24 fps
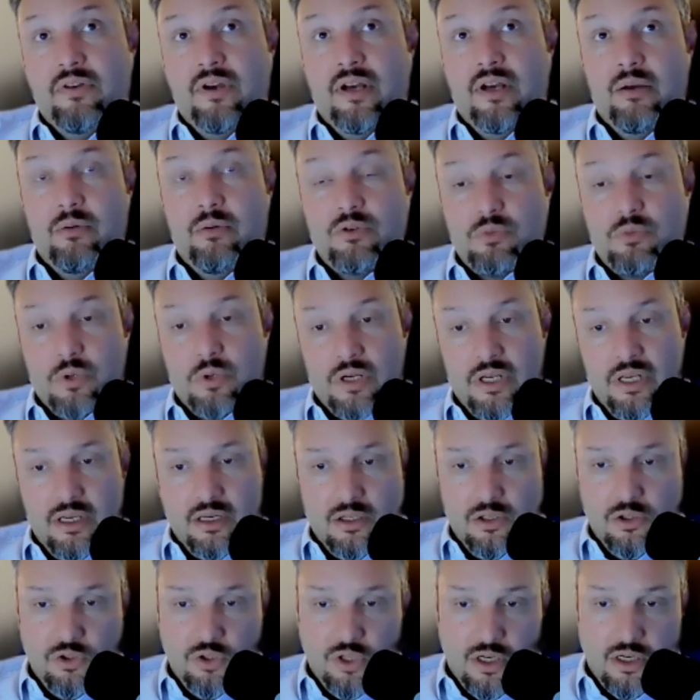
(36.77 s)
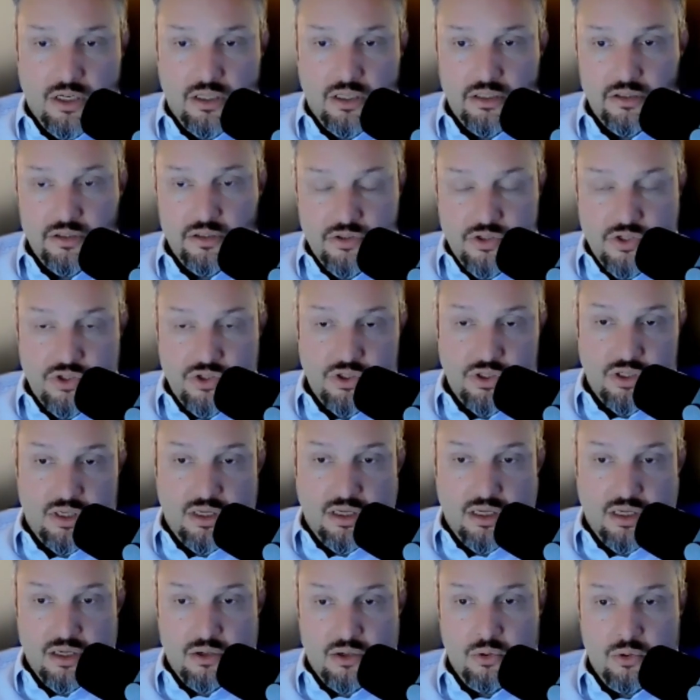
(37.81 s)
I was working in a large
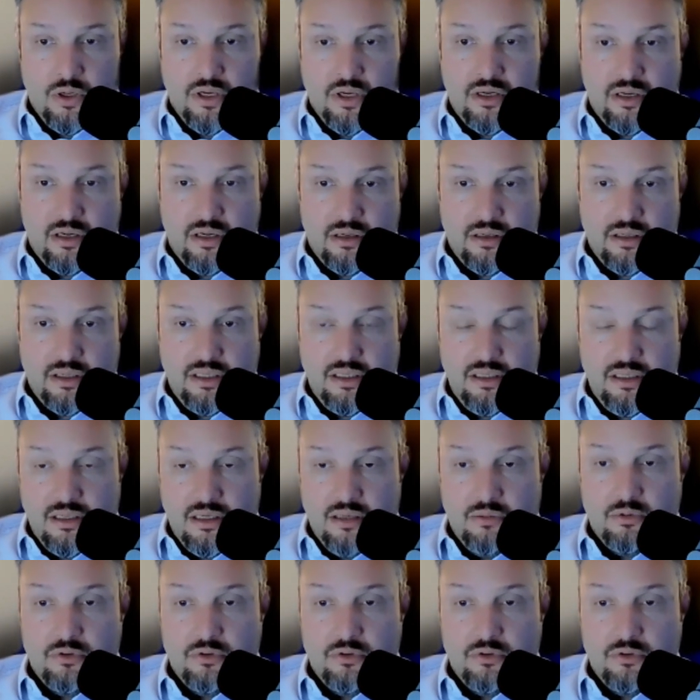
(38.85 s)
quaternary